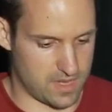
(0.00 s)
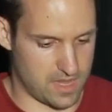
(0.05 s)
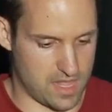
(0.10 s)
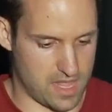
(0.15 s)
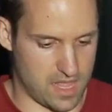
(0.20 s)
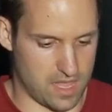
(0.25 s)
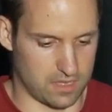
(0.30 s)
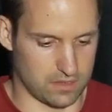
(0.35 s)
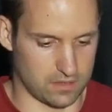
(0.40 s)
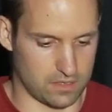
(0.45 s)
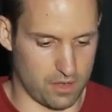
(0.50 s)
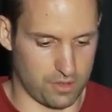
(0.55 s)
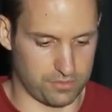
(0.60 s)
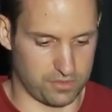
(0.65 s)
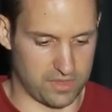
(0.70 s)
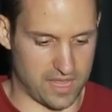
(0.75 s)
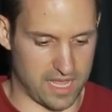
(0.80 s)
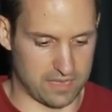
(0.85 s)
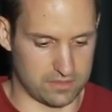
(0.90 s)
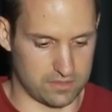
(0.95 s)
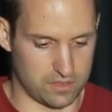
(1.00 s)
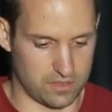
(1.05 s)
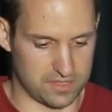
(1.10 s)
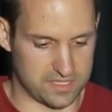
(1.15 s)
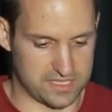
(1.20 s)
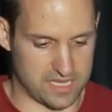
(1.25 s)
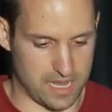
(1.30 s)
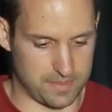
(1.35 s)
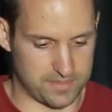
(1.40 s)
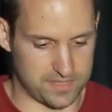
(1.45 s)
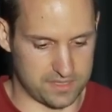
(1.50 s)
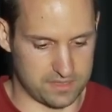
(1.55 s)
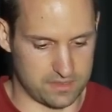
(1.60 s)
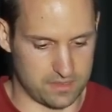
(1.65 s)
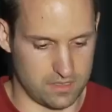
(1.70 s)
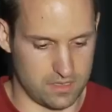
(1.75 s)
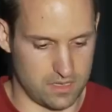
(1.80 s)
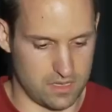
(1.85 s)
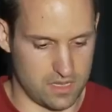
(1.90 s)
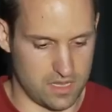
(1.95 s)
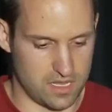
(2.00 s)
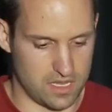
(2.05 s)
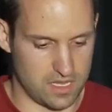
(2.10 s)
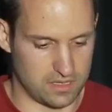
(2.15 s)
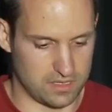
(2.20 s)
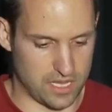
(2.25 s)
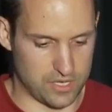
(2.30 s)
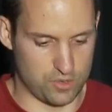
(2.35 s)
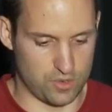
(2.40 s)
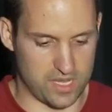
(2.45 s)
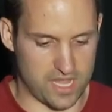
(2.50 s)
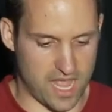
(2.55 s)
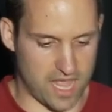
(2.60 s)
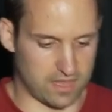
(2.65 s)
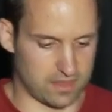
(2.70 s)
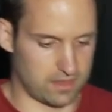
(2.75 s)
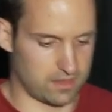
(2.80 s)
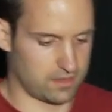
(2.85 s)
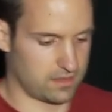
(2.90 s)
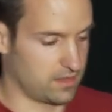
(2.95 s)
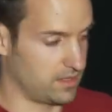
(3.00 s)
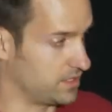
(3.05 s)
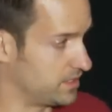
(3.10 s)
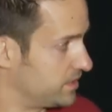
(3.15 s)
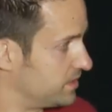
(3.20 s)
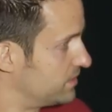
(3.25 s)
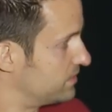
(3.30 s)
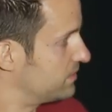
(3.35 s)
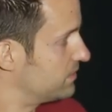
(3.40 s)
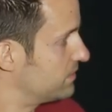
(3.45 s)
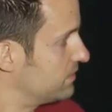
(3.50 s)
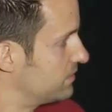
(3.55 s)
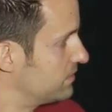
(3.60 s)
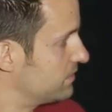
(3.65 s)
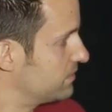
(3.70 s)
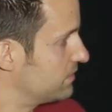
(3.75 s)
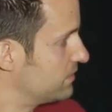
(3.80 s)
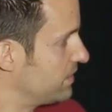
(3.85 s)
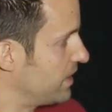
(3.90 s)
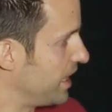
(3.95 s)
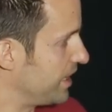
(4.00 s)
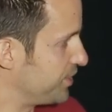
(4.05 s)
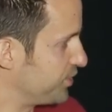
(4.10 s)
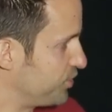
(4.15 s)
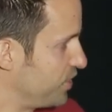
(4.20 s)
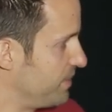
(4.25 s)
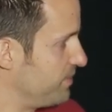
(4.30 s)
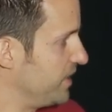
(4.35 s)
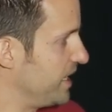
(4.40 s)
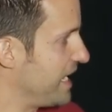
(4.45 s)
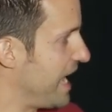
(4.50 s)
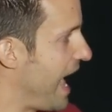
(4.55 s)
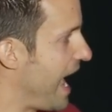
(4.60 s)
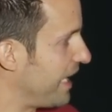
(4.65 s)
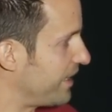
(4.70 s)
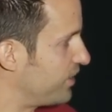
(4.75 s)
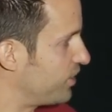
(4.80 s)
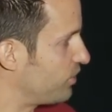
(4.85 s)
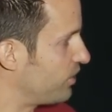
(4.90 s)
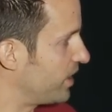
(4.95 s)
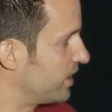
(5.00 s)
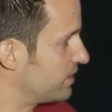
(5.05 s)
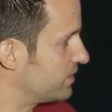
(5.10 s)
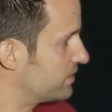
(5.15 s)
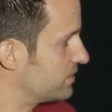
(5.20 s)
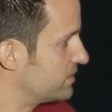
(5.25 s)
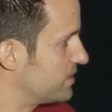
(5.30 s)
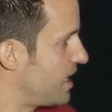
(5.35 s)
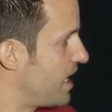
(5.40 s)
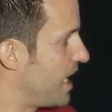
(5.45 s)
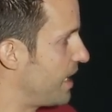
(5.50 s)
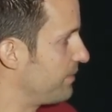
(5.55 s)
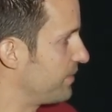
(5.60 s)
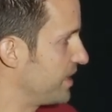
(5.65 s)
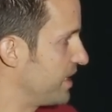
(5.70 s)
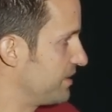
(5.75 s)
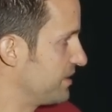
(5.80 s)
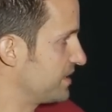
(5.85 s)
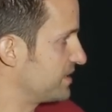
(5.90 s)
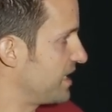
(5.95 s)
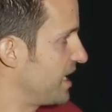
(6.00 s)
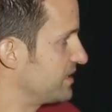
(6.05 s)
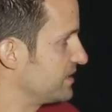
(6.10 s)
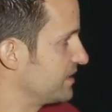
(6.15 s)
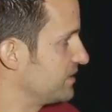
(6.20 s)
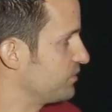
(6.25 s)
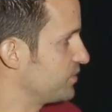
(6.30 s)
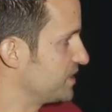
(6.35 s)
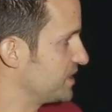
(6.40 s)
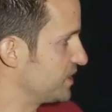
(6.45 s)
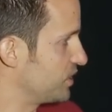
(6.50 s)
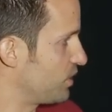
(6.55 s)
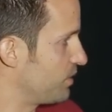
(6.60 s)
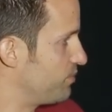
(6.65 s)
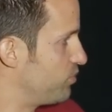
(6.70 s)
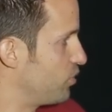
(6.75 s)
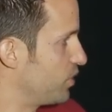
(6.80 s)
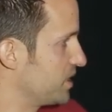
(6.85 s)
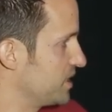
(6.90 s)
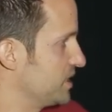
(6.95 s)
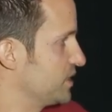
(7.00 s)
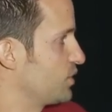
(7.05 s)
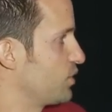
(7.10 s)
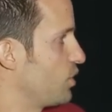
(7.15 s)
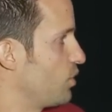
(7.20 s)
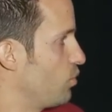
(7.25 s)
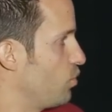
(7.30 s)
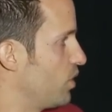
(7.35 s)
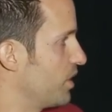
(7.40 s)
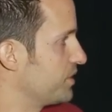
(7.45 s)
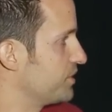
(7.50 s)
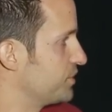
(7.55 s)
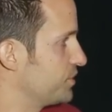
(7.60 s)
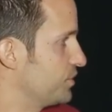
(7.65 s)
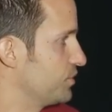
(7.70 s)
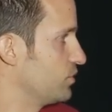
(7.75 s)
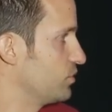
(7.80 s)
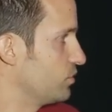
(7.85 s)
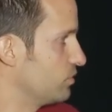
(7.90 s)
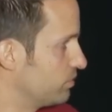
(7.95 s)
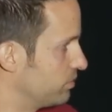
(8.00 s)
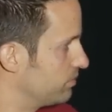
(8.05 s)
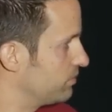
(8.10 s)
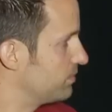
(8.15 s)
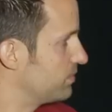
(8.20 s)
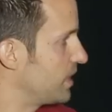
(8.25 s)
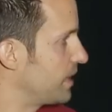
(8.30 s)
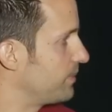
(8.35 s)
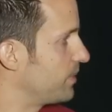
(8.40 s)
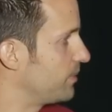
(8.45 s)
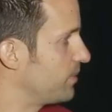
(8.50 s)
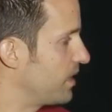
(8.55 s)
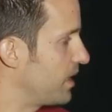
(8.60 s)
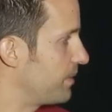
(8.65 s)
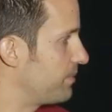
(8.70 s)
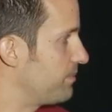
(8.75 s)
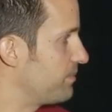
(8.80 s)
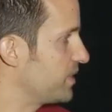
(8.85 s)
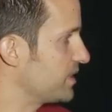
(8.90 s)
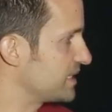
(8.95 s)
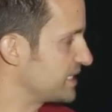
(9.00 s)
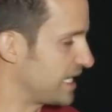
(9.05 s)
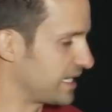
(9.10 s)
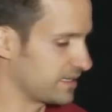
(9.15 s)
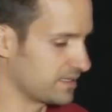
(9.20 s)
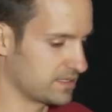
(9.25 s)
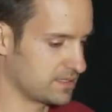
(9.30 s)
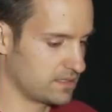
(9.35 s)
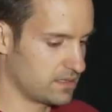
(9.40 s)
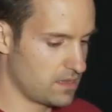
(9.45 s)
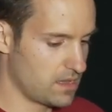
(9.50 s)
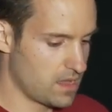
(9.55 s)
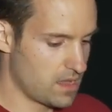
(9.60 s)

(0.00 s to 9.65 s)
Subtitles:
and go through those steps, then you get this extremely accurate time. In this case, it was 0.012 blah, blah, blah milliseconds.